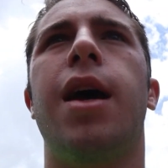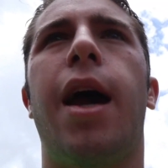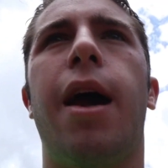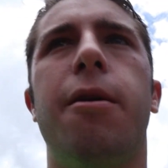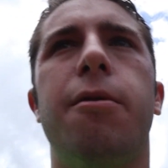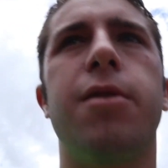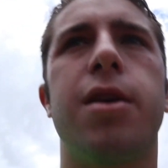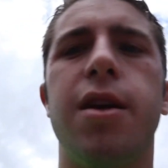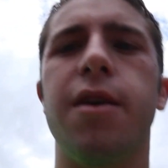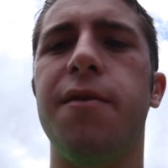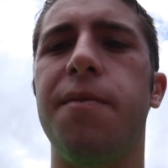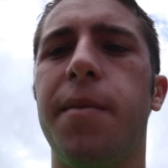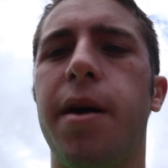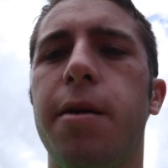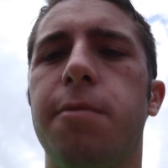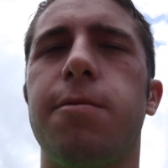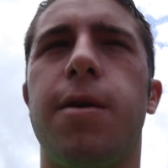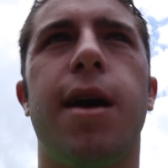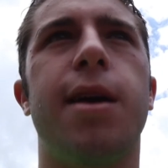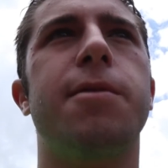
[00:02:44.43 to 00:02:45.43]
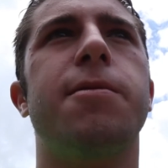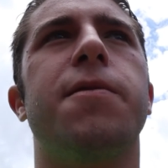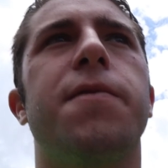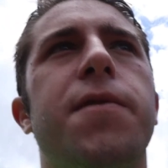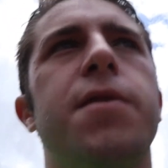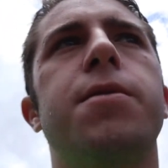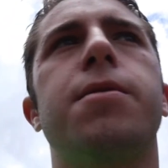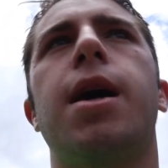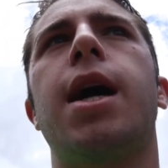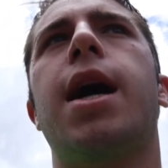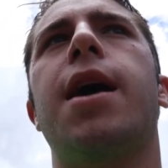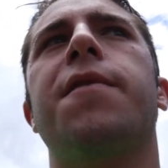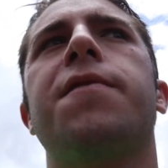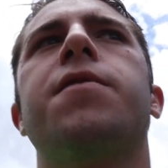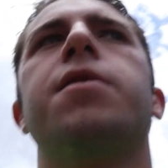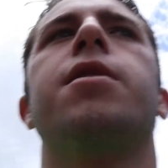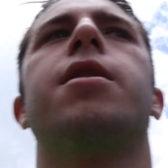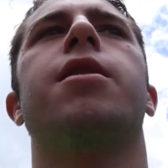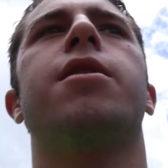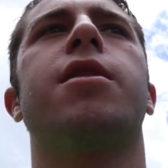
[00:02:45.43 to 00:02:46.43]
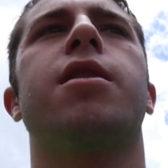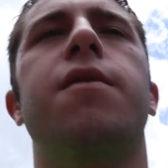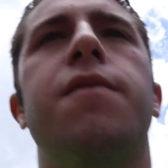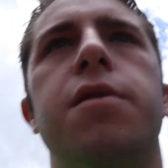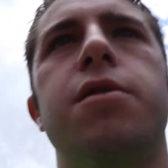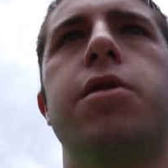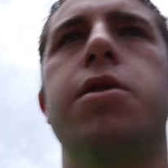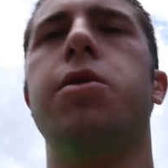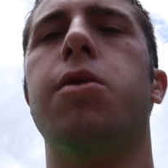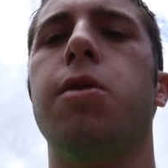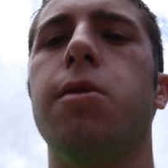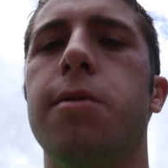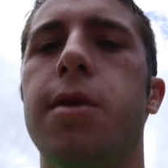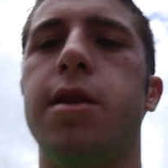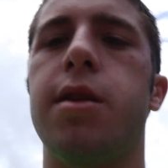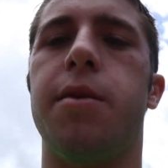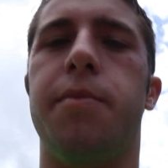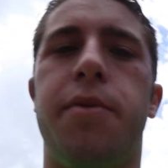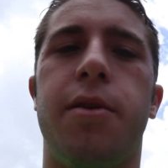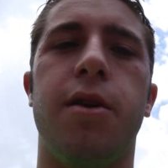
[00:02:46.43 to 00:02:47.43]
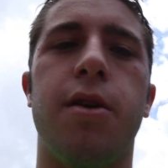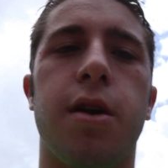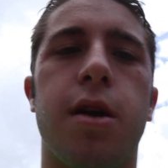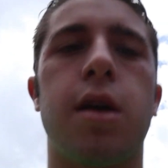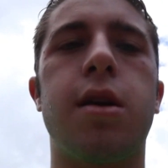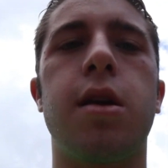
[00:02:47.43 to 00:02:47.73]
I will give my ride review after, and I'll give you a tour around the park.